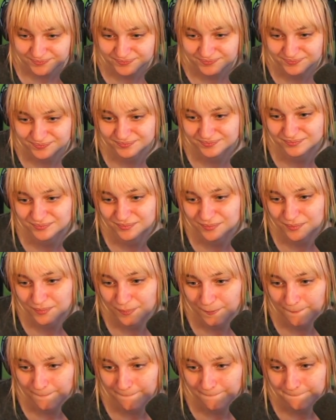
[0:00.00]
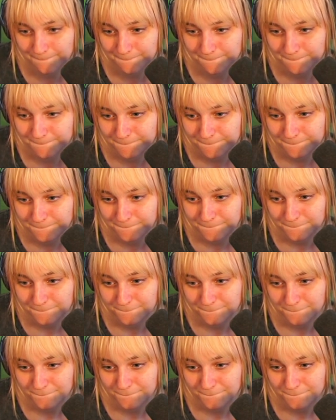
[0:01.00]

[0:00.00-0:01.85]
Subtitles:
No one is speaking in this clip.